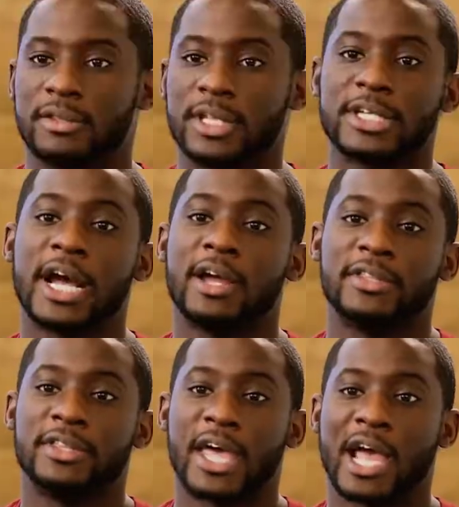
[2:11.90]
That's higher
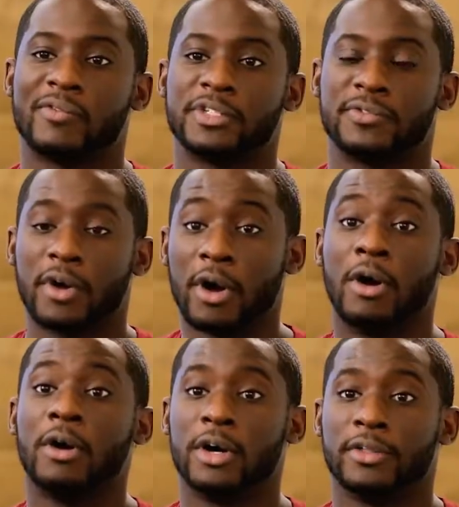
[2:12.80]
than the average for
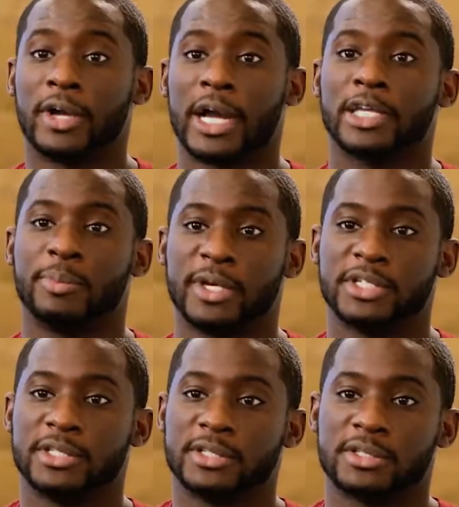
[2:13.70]
all other
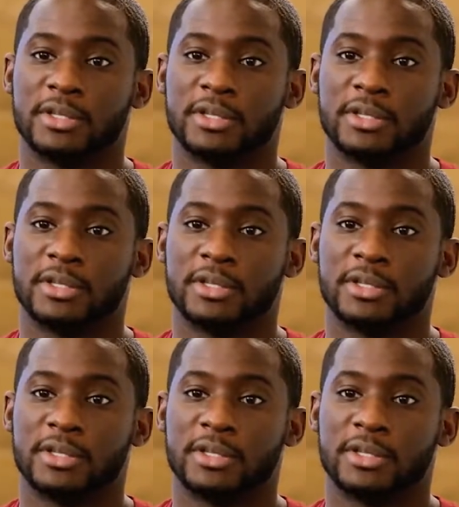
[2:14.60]
occupations.